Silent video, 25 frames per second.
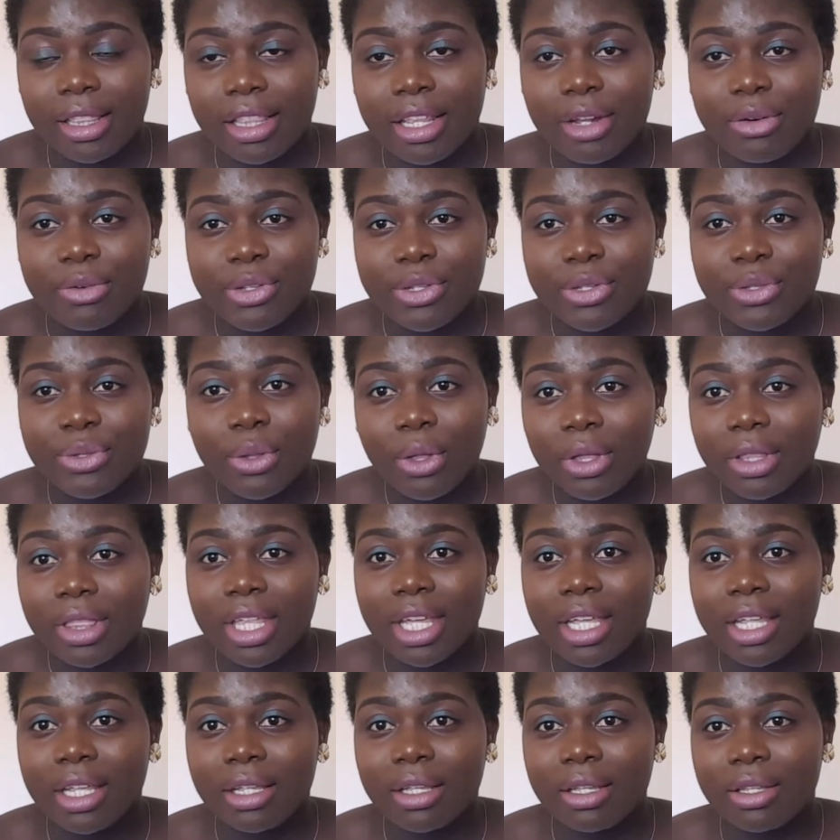there is
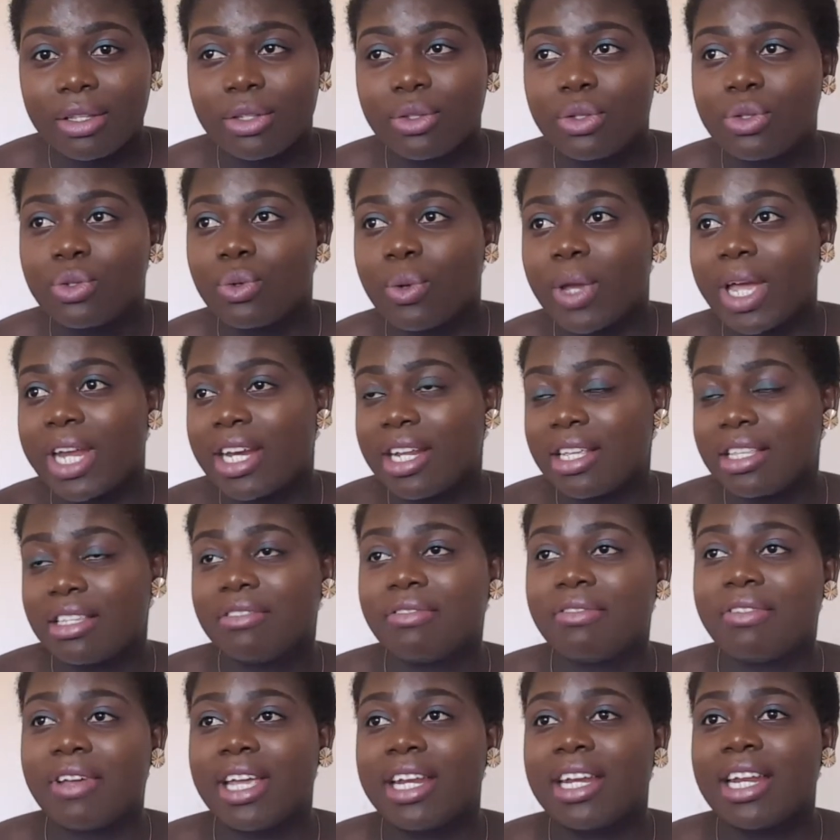nothing to
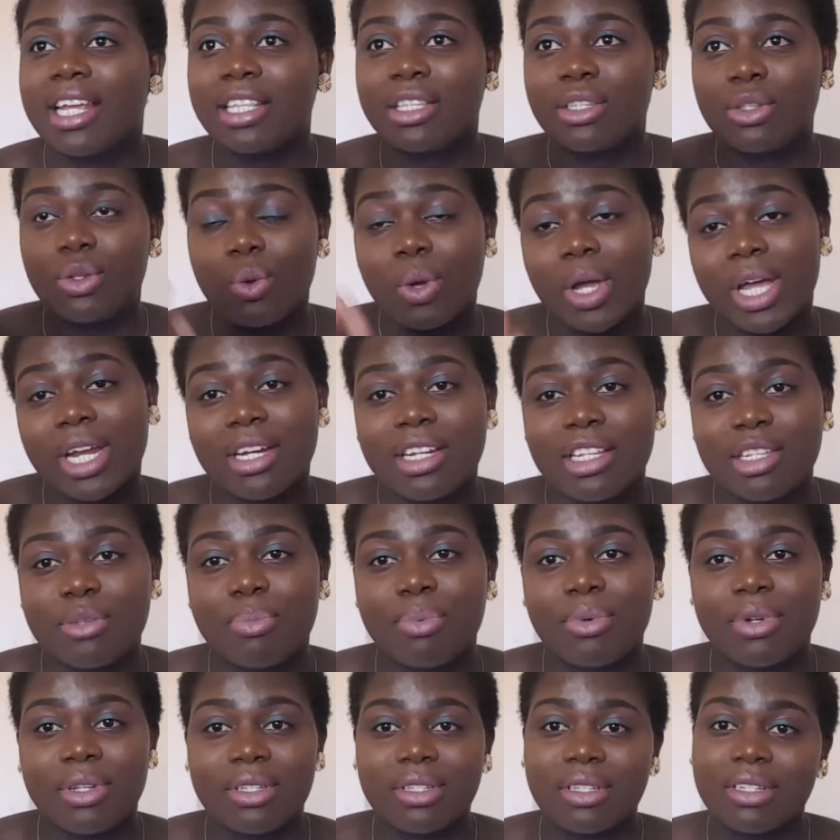identify that you are this
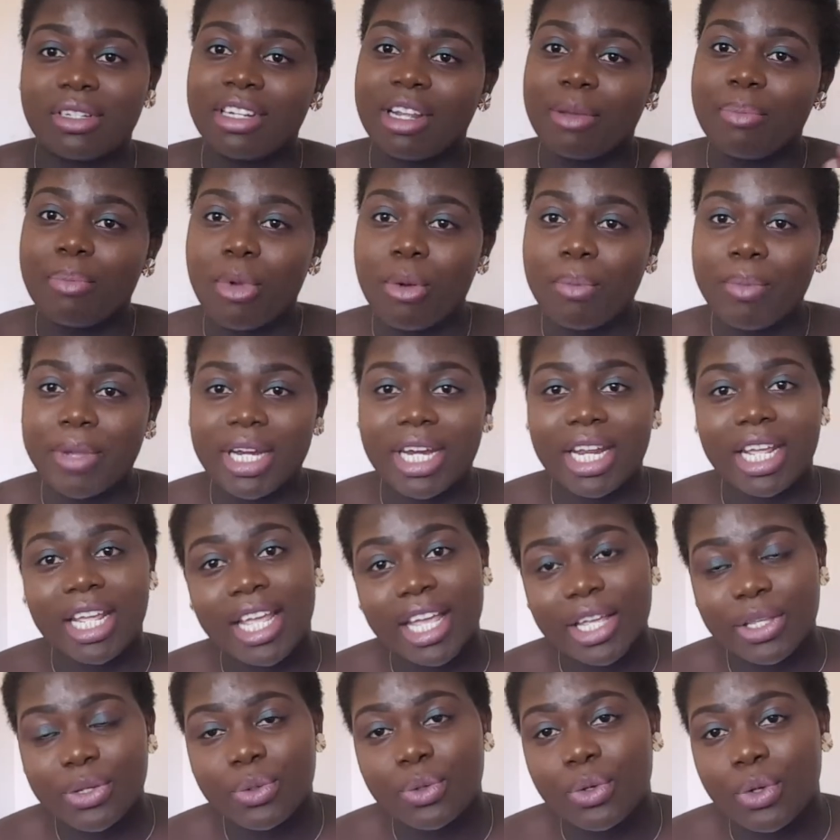person the moment they
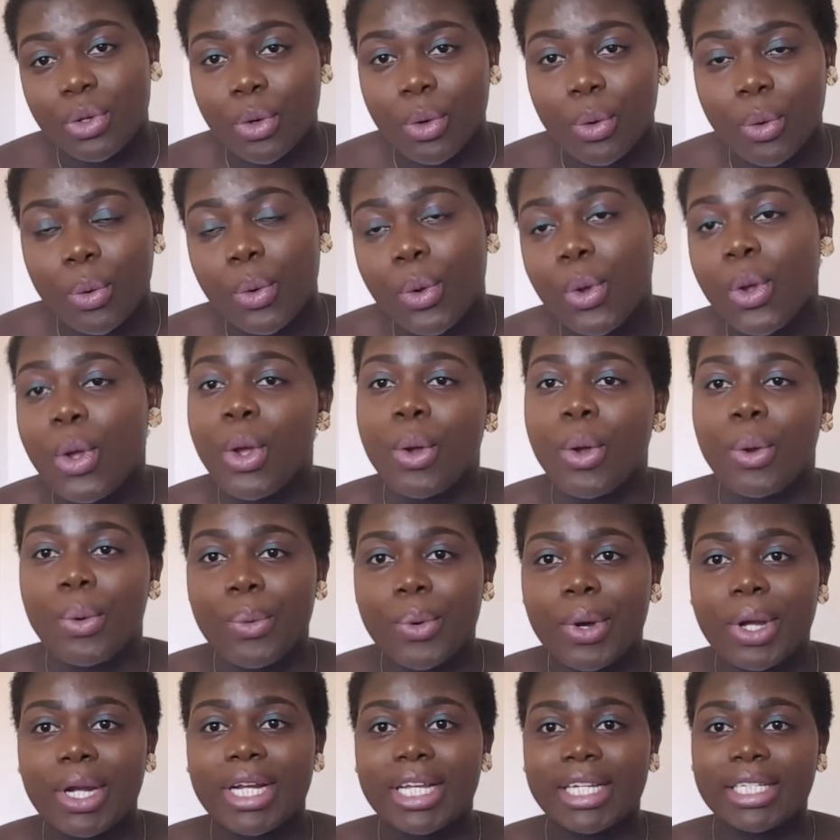get to your
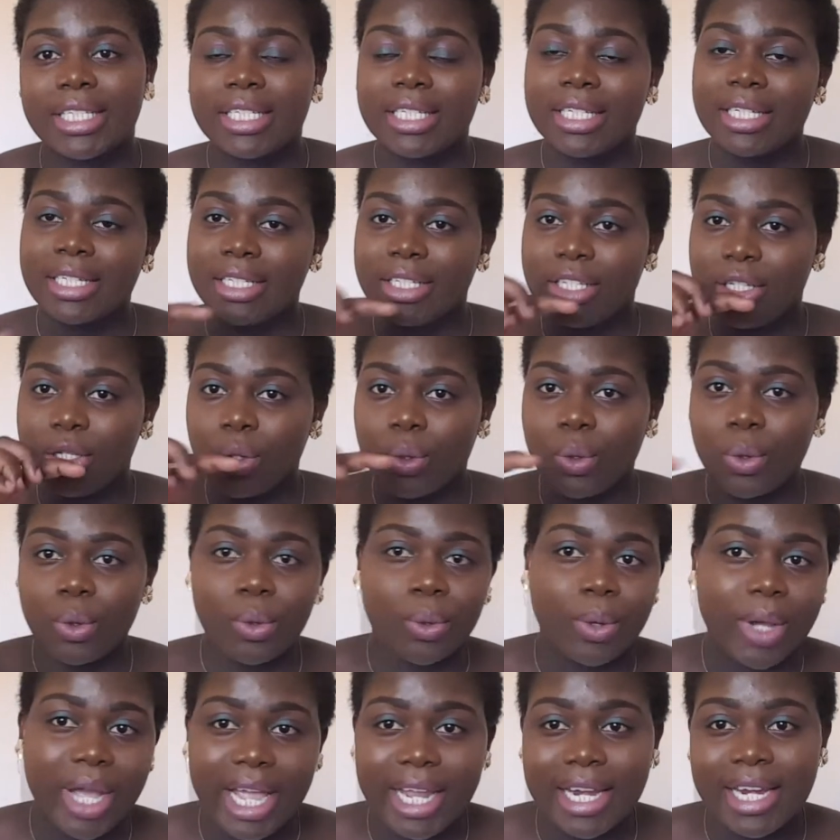wallet
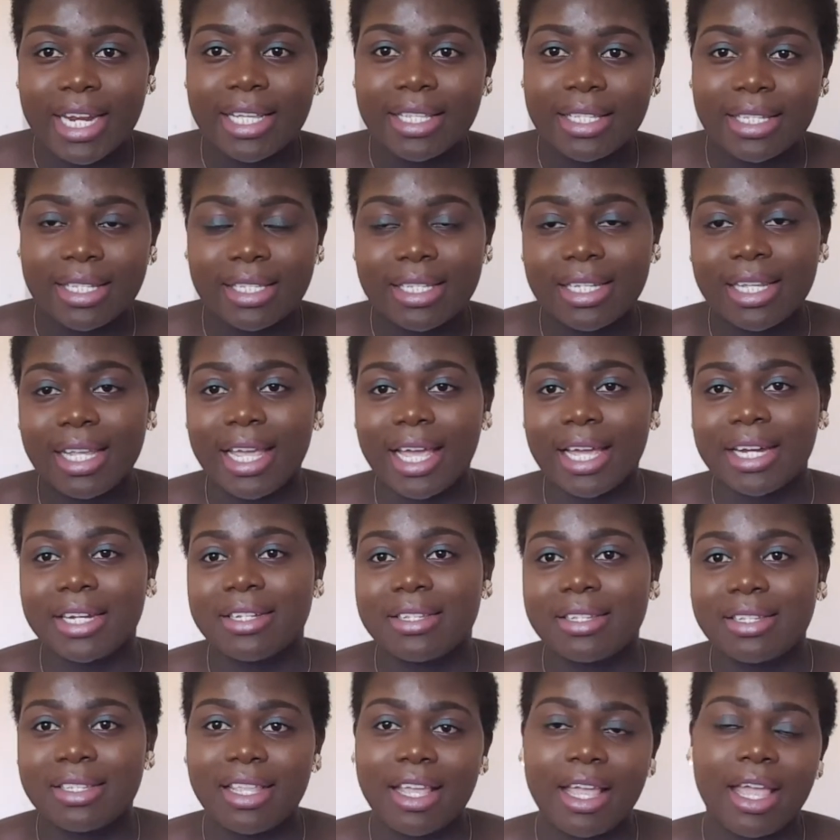your identity card
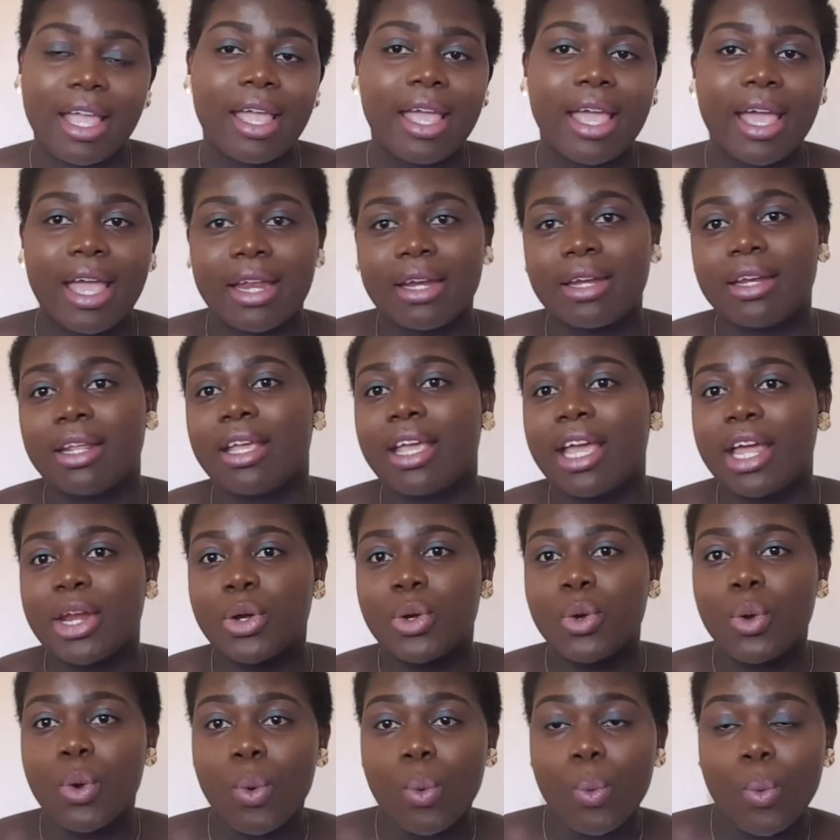is there and they
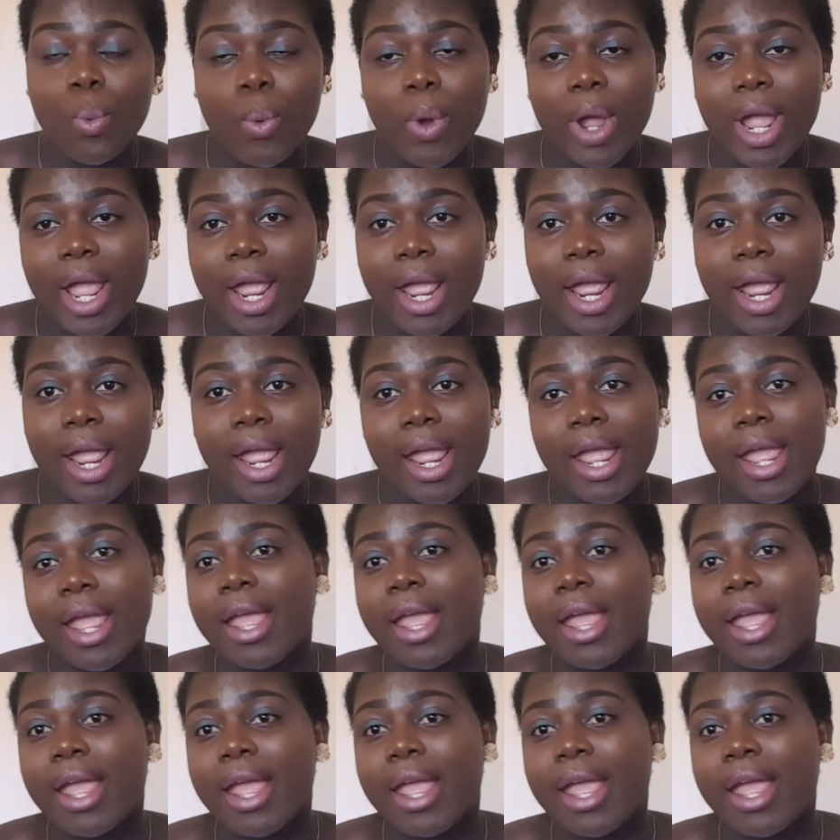can know where